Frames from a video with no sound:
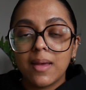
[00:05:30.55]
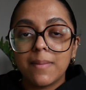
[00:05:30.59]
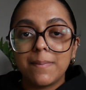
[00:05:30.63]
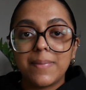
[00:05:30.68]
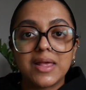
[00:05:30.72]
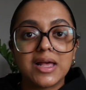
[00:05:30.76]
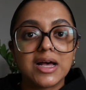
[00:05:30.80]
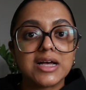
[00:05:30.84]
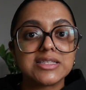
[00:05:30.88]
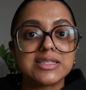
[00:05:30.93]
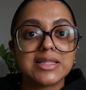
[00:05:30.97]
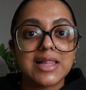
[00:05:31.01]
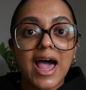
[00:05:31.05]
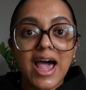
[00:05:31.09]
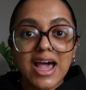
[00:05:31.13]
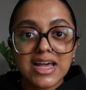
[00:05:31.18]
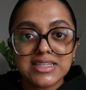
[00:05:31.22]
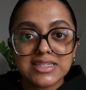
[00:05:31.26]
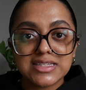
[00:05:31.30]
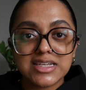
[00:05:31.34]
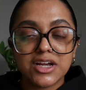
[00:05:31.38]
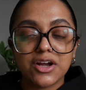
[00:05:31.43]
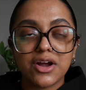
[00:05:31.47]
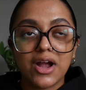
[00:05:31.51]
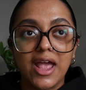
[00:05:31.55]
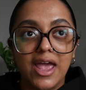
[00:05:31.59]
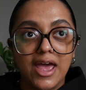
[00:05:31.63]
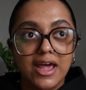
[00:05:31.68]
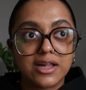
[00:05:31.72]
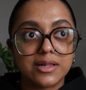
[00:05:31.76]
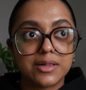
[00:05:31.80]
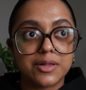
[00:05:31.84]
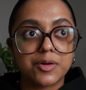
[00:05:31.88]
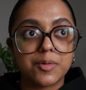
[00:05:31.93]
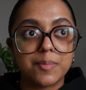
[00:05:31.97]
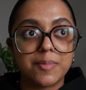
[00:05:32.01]
Because last year I had
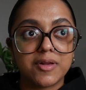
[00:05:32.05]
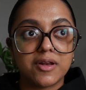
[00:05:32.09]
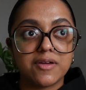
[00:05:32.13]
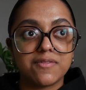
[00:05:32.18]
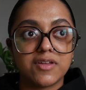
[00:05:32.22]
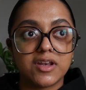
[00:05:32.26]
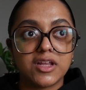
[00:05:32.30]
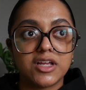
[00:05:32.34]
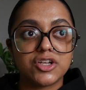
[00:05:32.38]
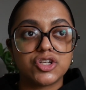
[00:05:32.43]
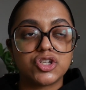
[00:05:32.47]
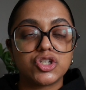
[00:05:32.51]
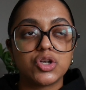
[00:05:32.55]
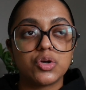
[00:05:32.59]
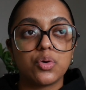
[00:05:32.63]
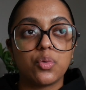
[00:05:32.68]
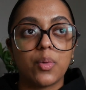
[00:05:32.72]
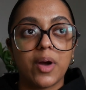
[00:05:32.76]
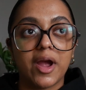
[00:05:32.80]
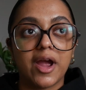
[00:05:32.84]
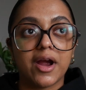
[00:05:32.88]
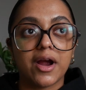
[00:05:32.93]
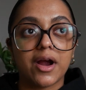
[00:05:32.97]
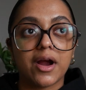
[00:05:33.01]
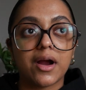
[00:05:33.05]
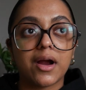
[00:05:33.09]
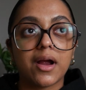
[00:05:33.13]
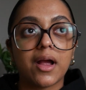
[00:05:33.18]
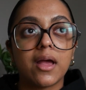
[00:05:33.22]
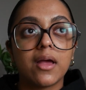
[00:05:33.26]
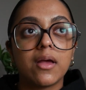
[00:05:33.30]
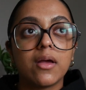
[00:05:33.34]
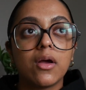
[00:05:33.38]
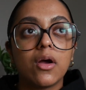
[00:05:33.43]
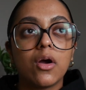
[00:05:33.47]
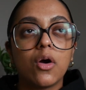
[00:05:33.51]
a little bit of an issue
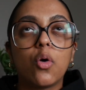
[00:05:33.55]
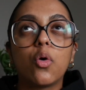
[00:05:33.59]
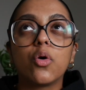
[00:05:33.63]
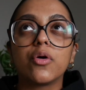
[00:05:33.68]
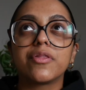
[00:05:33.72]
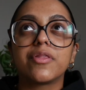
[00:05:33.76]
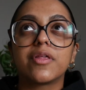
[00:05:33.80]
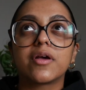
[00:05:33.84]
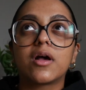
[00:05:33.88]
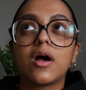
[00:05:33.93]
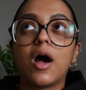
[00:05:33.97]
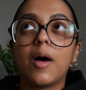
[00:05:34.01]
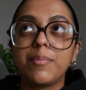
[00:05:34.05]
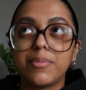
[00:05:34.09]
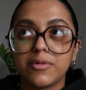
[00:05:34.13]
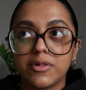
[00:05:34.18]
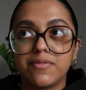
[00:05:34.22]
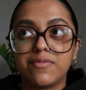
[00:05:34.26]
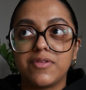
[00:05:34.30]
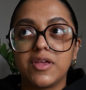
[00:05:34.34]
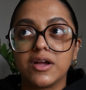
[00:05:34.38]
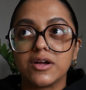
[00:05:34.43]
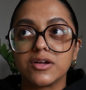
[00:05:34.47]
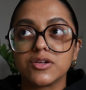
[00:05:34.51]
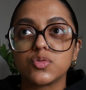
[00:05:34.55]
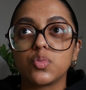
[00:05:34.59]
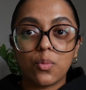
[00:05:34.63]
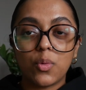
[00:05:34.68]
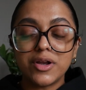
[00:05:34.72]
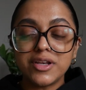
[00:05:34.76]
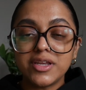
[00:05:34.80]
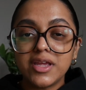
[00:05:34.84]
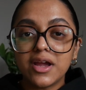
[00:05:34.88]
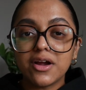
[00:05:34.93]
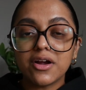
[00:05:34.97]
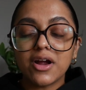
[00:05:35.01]
where, or the couple of years.
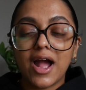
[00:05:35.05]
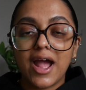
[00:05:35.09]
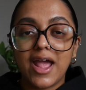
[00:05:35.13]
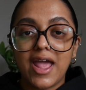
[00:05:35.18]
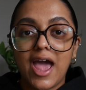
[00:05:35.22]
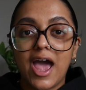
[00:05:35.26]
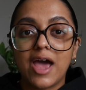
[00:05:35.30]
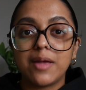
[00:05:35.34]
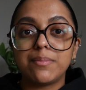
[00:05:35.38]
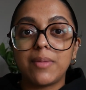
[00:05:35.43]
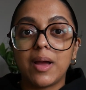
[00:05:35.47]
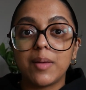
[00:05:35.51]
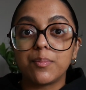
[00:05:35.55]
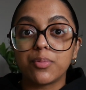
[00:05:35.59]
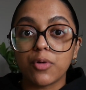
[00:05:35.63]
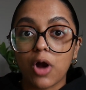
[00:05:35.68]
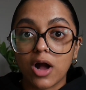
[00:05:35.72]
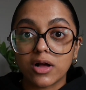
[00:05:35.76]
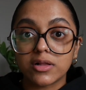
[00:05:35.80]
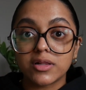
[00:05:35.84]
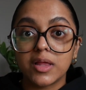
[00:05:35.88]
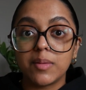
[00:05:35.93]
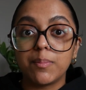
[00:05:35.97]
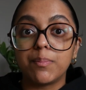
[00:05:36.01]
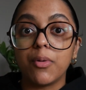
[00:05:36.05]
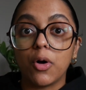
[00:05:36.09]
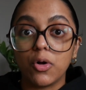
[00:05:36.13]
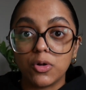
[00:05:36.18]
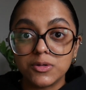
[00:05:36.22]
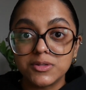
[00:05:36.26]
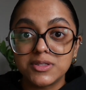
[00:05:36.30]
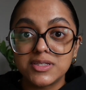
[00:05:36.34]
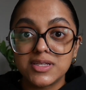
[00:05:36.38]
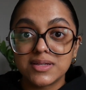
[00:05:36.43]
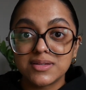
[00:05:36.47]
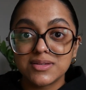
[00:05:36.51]
One year I had my broccoli
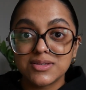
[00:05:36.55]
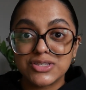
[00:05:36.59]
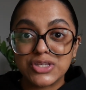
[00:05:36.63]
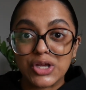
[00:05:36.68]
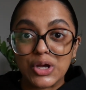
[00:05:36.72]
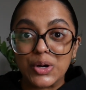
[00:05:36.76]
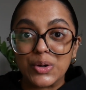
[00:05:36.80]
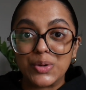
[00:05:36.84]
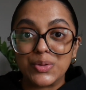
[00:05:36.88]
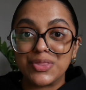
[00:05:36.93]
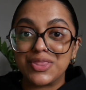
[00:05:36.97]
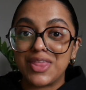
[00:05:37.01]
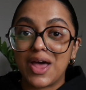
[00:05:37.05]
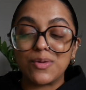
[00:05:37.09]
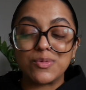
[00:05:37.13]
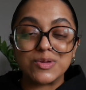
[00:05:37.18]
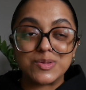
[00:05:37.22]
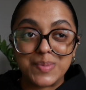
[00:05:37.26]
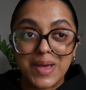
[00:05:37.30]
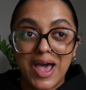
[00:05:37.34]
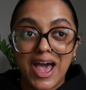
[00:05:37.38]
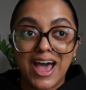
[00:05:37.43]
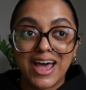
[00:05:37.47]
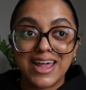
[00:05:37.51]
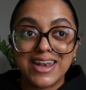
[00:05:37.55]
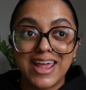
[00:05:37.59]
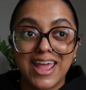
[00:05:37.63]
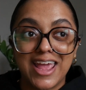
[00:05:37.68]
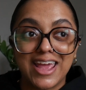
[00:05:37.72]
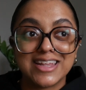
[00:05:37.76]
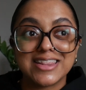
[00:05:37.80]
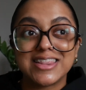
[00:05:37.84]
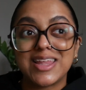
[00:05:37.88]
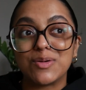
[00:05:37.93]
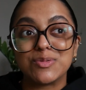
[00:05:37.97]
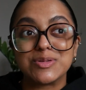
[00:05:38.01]
bolt, so that was bad,
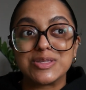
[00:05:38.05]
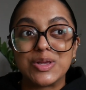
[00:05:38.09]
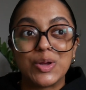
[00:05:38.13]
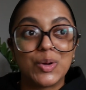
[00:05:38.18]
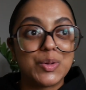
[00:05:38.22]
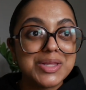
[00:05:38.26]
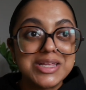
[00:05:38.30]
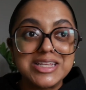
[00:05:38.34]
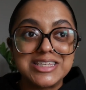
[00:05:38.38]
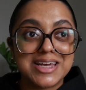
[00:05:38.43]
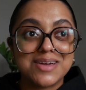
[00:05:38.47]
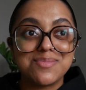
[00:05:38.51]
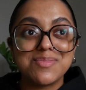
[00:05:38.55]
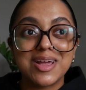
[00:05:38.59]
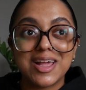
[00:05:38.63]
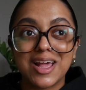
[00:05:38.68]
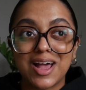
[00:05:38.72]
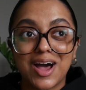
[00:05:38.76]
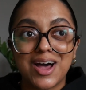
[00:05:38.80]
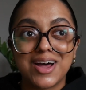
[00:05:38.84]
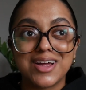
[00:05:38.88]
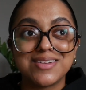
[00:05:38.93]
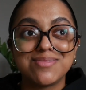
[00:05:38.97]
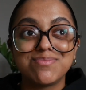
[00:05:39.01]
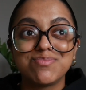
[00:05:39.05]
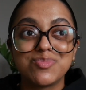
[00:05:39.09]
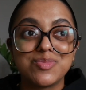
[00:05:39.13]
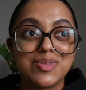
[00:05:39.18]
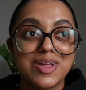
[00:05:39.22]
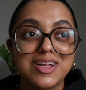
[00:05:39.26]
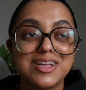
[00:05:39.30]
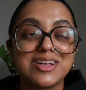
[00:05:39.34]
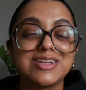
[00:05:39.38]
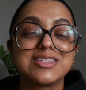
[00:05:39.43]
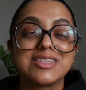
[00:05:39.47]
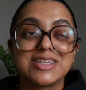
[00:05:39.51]
and that was the only time I got
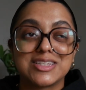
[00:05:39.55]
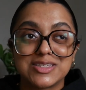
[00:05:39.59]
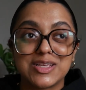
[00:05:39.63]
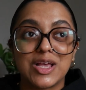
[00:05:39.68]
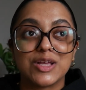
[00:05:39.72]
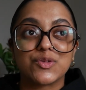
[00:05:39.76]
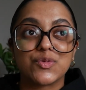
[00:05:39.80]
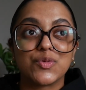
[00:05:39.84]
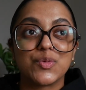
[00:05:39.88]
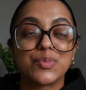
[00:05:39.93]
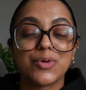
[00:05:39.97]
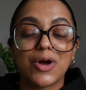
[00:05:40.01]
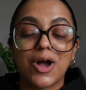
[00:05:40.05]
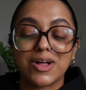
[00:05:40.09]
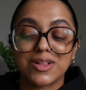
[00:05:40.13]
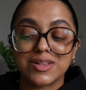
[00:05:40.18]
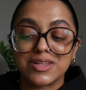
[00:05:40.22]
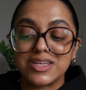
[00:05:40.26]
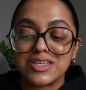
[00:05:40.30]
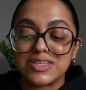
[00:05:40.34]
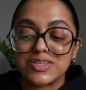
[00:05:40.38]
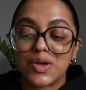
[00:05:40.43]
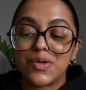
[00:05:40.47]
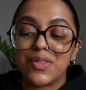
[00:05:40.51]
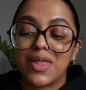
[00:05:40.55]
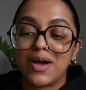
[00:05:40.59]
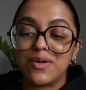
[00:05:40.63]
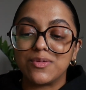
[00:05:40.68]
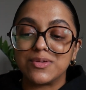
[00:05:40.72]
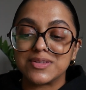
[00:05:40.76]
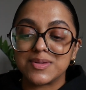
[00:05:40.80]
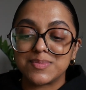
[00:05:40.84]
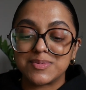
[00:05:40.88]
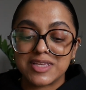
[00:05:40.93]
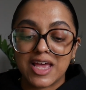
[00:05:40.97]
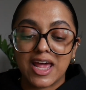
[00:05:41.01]
a successful broccoli, so that
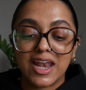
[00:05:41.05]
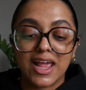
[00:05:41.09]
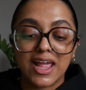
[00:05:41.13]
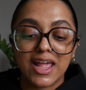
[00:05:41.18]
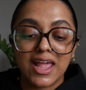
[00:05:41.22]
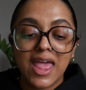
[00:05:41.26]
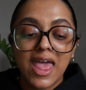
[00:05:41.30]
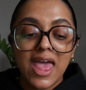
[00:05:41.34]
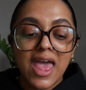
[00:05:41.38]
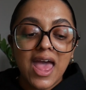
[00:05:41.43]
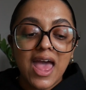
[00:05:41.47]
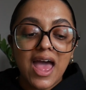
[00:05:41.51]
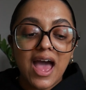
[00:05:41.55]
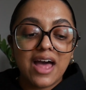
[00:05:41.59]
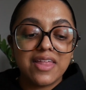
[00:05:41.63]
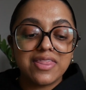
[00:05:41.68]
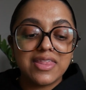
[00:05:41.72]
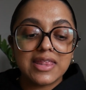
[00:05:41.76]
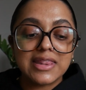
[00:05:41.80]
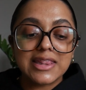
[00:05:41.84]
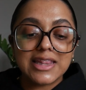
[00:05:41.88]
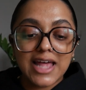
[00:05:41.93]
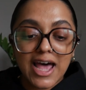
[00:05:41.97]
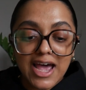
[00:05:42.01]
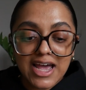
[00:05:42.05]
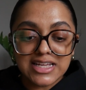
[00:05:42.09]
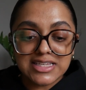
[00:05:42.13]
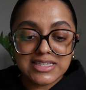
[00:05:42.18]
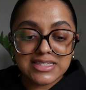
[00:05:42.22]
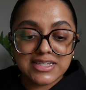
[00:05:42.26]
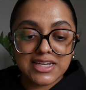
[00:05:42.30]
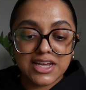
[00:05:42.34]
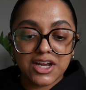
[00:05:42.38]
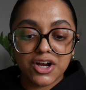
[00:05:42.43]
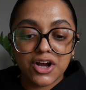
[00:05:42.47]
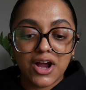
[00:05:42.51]
was upsetting. And then
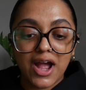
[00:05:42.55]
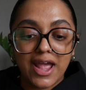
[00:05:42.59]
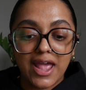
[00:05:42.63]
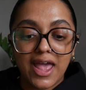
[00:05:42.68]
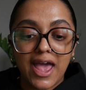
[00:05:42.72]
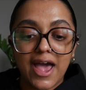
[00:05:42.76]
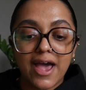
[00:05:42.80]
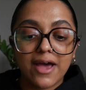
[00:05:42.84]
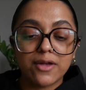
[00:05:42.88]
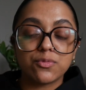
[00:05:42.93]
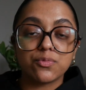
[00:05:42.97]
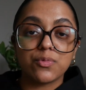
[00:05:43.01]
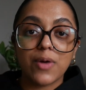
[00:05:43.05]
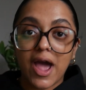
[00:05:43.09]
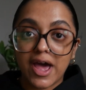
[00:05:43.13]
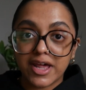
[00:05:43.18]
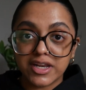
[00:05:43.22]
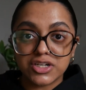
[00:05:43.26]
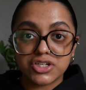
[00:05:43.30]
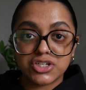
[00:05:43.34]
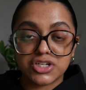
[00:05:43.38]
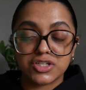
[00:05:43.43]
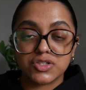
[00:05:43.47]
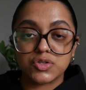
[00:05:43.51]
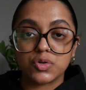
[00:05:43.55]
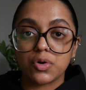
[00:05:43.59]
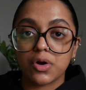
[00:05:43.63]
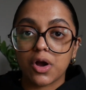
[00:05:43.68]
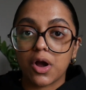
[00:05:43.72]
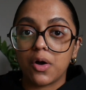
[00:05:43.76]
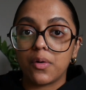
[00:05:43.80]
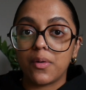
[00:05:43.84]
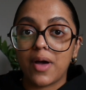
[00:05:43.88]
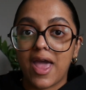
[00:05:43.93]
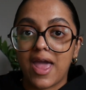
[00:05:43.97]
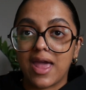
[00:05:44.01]
last year I had radishes
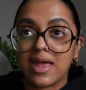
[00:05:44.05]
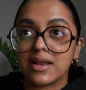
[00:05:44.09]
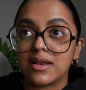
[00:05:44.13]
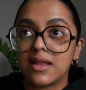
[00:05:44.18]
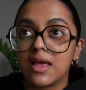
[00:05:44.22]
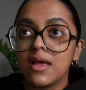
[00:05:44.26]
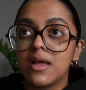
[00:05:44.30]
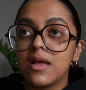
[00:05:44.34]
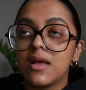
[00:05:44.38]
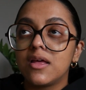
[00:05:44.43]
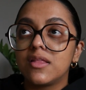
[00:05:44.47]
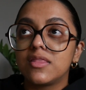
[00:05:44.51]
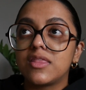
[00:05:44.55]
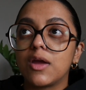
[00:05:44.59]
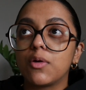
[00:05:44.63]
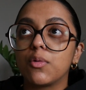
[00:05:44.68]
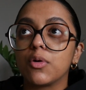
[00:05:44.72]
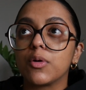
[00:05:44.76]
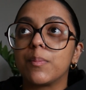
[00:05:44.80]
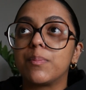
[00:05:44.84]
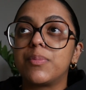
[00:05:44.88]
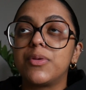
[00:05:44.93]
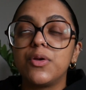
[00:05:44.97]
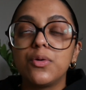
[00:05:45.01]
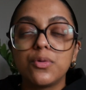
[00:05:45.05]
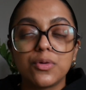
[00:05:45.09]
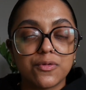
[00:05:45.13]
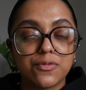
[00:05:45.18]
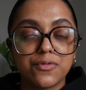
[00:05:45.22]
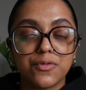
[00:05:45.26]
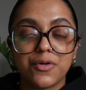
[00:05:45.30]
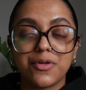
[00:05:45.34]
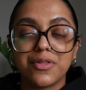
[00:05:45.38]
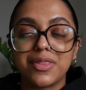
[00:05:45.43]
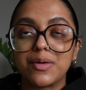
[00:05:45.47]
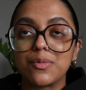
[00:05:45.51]
grow, and they were
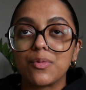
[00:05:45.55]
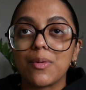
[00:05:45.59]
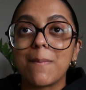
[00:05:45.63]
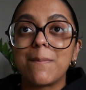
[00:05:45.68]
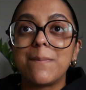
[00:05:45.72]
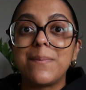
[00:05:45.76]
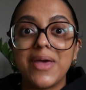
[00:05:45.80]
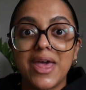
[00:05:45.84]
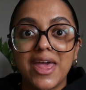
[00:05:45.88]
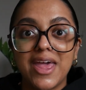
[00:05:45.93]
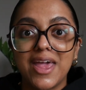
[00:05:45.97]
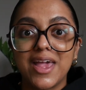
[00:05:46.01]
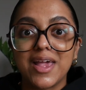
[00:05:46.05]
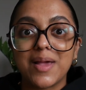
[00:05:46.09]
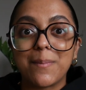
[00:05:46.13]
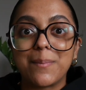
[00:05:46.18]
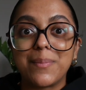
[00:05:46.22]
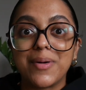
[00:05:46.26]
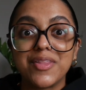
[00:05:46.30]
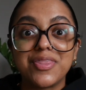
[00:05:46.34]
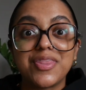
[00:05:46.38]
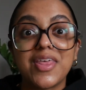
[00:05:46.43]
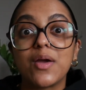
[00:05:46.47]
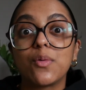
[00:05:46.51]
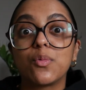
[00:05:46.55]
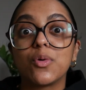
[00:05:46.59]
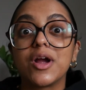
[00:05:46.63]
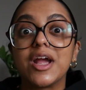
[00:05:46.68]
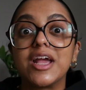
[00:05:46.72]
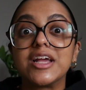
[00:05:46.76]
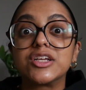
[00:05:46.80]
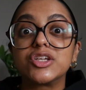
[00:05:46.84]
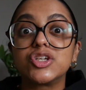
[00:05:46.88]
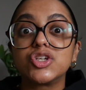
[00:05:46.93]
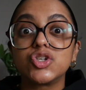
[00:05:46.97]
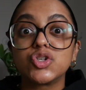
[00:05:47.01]
beautiful, they were big, but they were
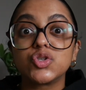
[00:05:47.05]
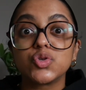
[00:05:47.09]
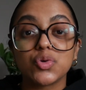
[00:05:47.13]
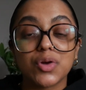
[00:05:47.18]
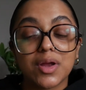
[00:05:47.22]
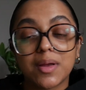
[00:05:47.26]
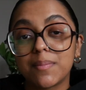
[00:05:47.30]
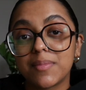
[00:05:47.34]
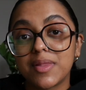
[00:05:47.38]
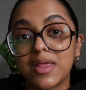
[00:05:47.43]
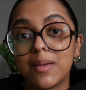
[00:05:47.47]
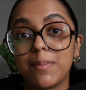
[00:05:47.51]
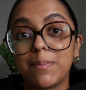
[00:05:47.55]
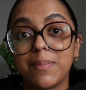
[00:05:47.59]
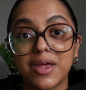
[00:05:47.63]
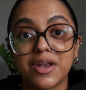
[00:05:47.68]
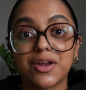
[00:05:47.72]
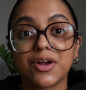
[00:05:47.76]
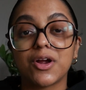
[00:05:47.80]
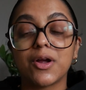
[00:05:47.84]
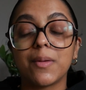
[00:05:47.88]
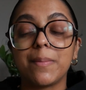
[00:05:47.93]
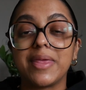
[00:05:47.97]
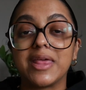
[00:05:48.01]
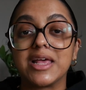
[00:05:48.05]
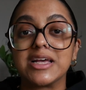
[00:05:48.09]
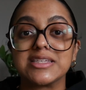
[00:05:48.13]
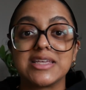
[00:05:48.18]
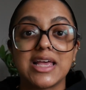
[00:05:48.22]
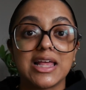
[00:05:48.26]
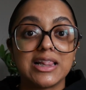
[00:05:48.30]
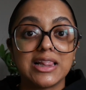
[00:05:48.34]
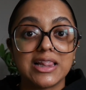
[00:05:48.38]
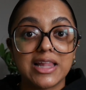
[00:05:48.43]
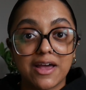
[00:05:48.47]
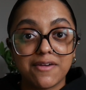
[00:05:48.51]
extremely bitter because
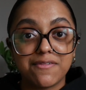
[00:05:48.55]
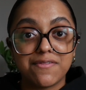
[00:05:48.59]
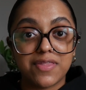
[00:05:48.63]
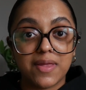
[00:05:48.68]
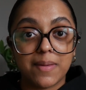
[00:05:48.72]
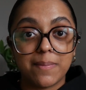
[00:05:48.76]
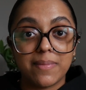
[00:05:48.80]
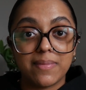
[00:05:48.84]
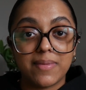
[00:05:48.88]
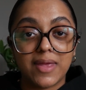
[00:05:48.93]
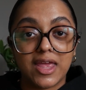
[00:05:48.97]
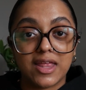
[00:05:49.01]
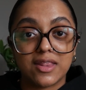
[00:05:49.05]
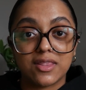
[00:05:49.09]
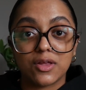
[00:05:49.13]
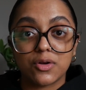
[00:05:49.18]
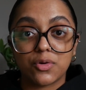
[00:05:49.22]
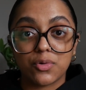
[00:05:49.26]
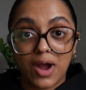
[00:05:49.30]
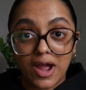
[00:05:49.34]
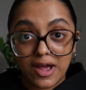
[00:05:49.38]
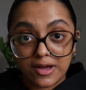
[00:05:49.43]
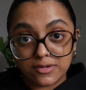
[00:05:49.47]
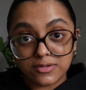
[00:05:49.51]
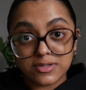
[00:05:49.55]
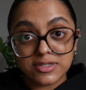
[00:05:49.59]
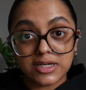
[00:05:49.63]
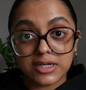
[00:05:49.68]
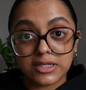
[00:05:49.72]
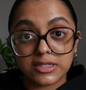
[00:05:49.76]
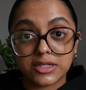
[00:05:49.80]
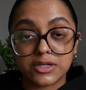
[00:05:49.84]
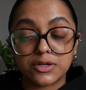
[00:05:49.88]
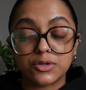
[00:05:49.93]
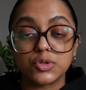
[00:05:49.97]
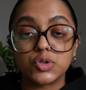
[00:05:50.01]
I left them in the ground
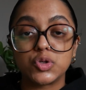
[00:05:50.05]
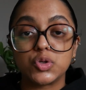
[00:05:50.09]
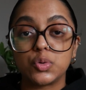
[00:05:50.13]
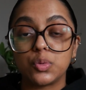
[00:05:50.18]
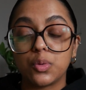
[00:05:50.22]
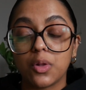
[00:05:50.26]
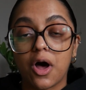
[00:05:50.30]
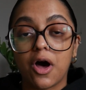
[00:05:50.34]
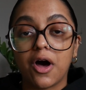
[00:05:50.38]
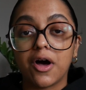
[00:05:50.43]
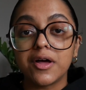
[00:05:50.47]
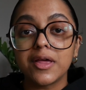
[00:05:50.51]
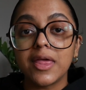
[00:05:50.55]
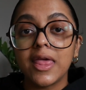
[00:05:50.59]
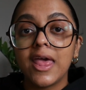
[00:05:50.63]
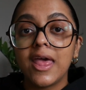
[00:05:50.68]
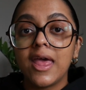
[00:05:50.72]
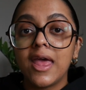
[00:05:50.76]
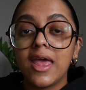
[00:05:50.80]
a little too long.